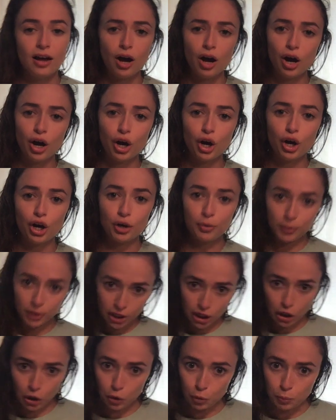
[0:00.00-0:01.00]
are we
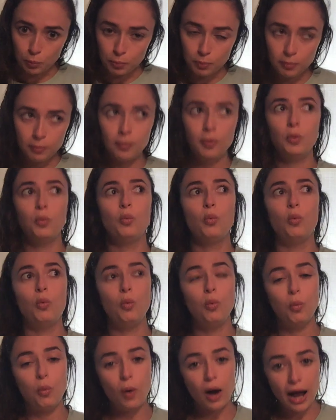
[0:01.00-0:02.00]
at home?
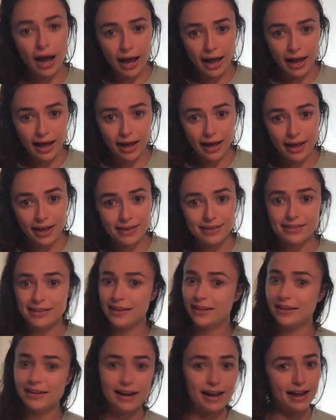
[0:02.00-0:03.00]
Why
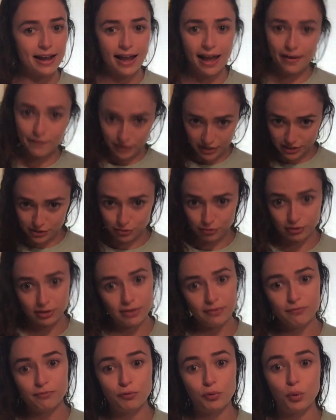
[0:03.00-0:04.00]
can't I have ice
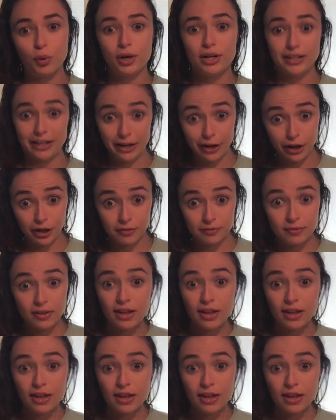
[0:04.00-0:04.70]
cream for dinner?